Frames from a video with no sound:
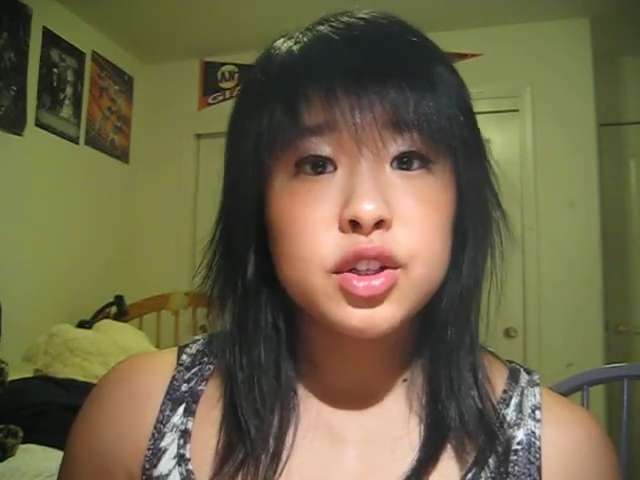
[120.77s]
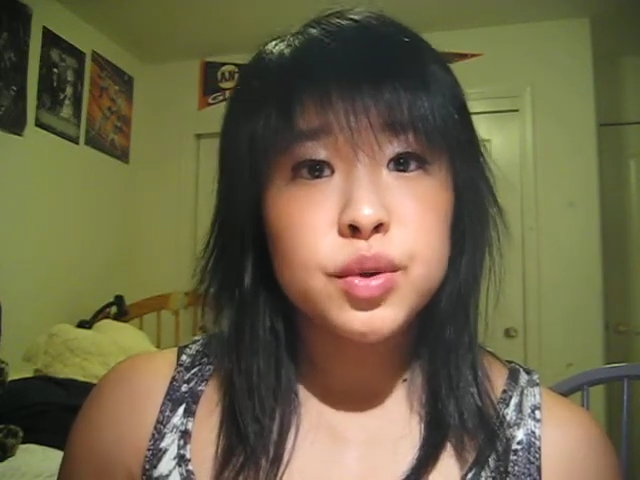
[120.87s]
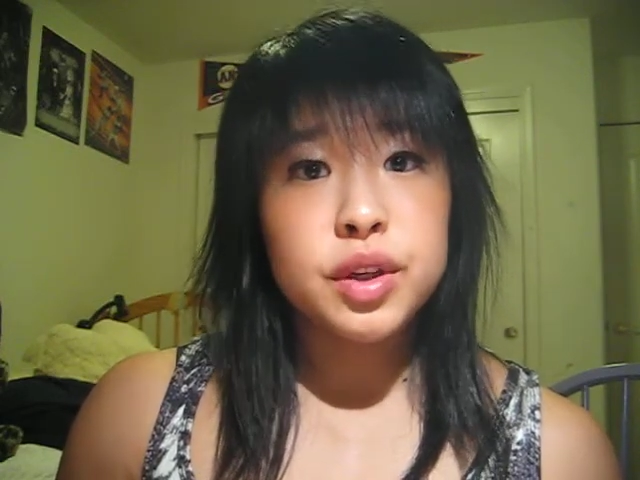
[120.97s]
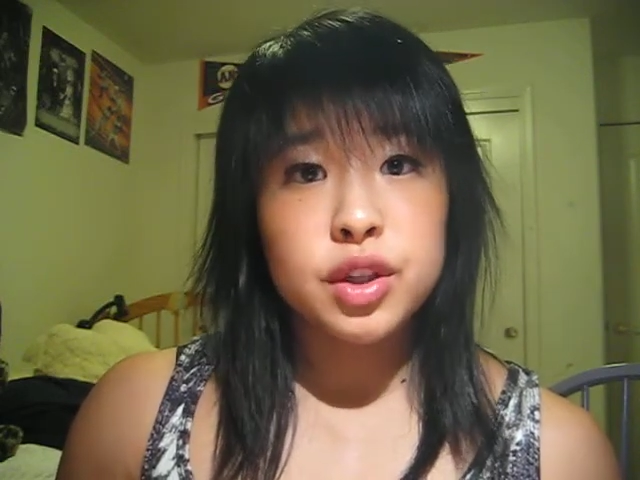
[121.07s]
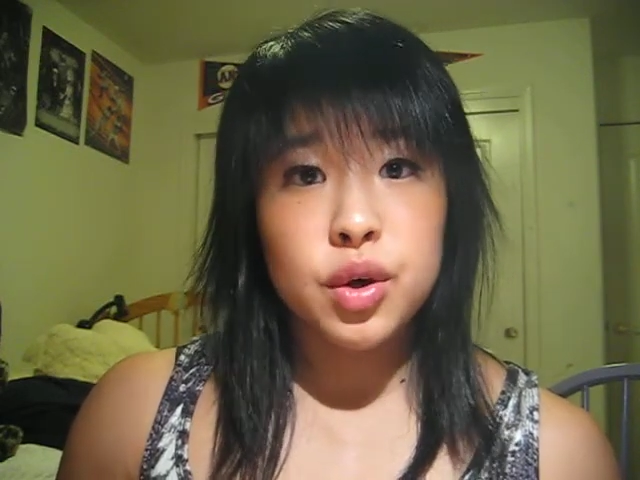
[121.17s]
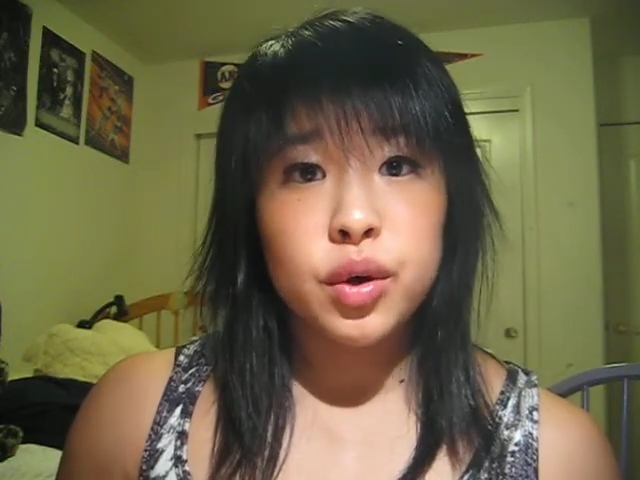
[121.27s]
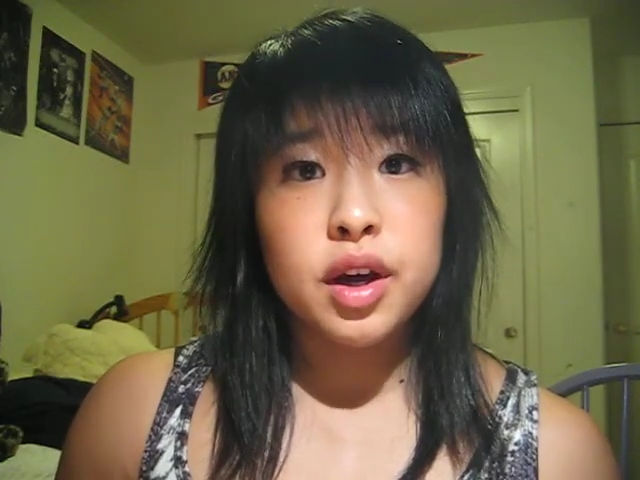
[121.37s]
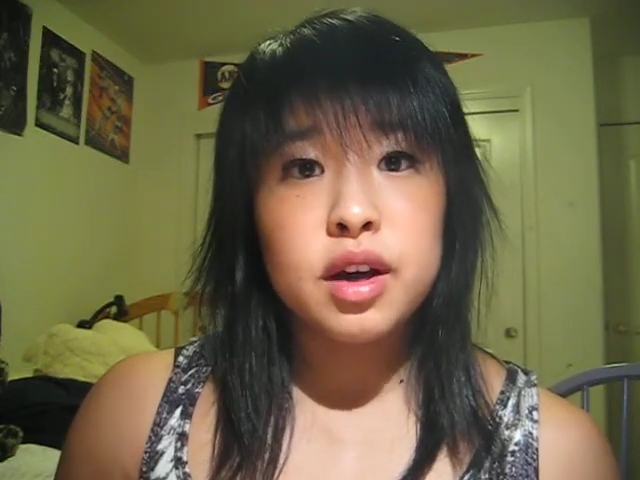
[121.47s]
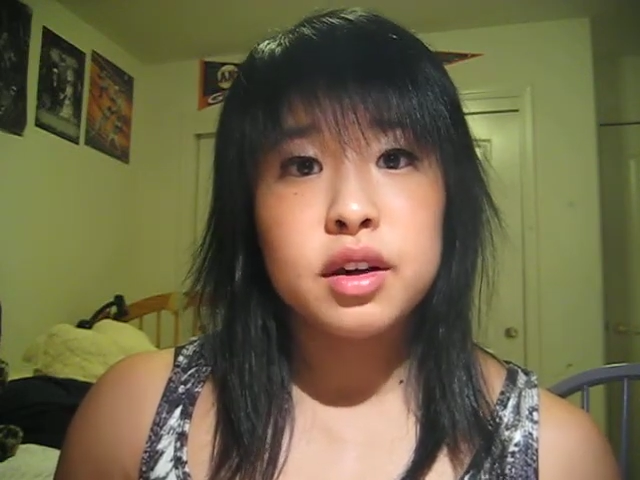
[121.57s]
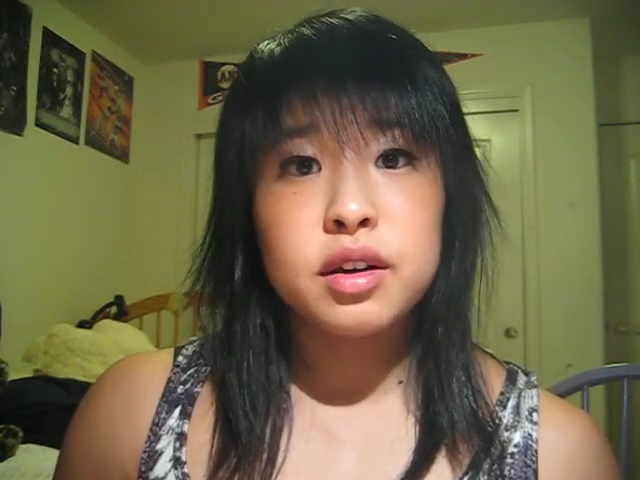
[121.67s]
doing
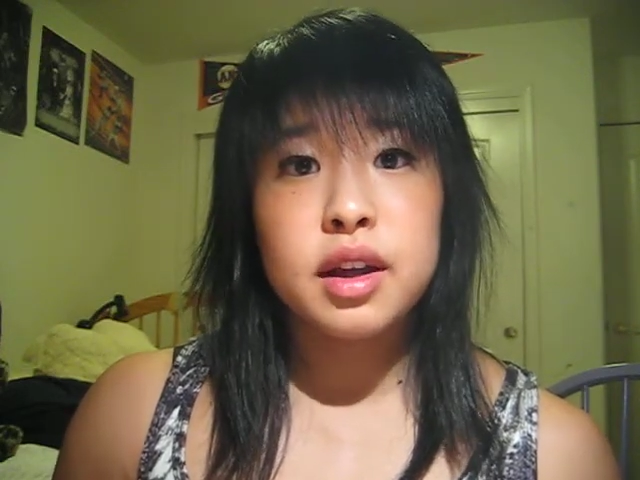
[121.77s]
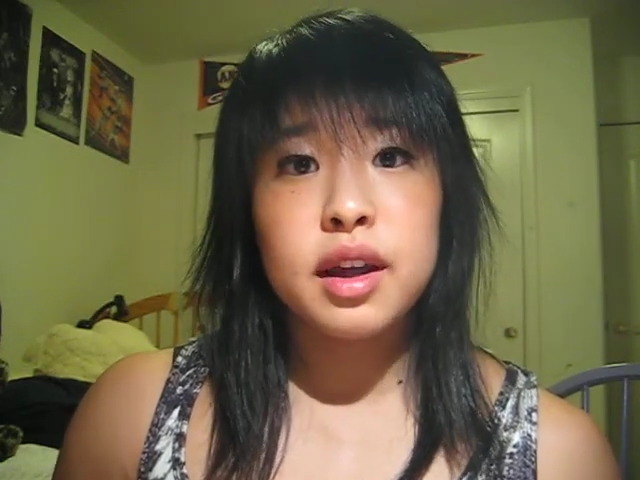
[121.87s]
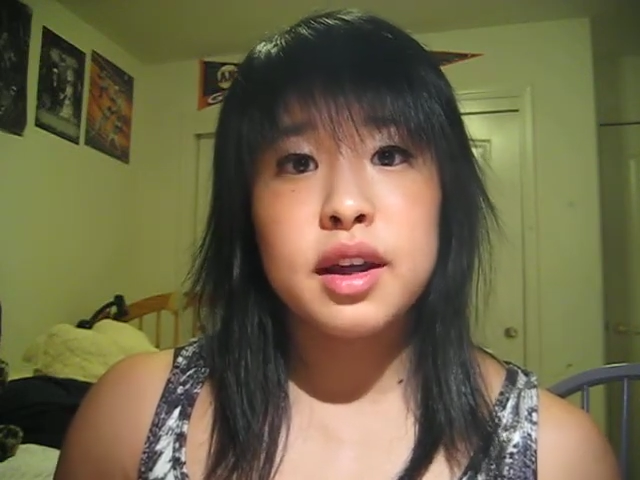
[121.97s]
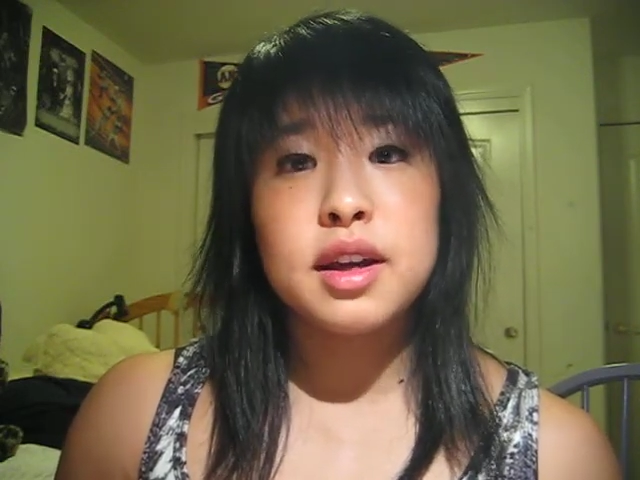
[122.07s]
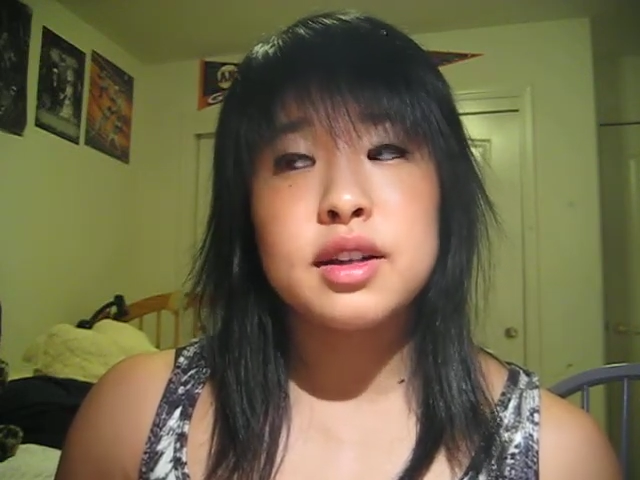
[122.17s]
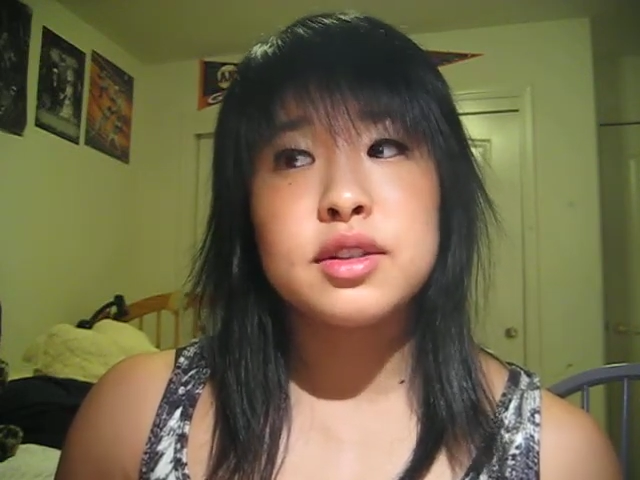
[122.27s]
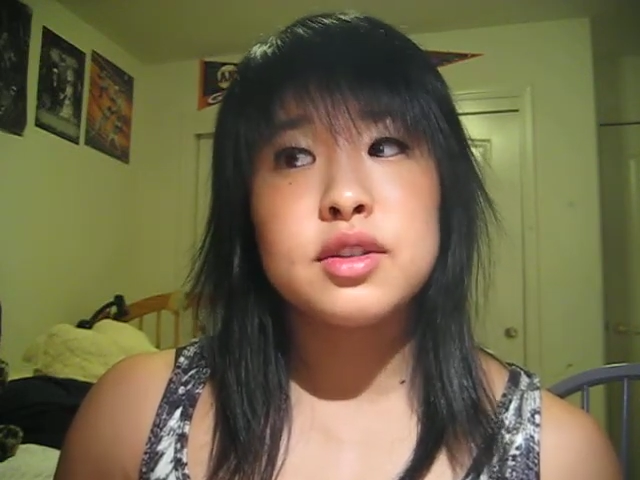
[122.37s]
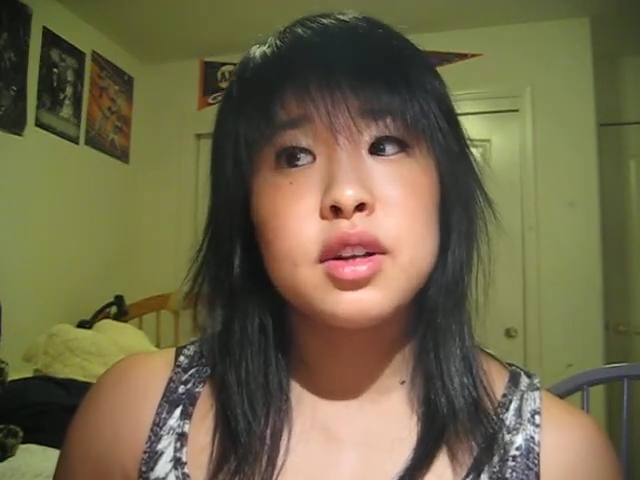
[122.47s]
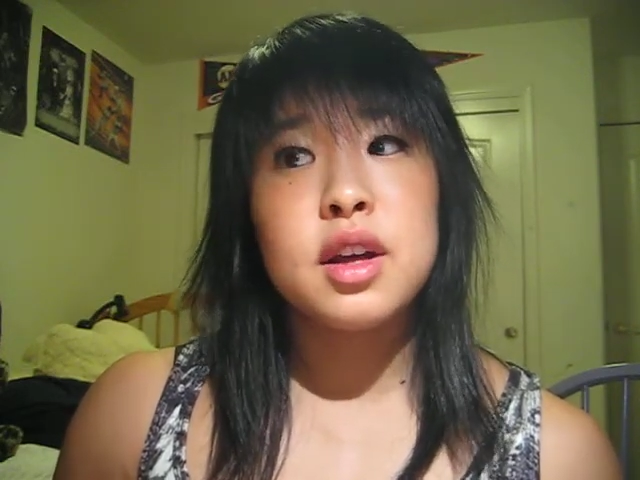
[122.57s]
yoga, and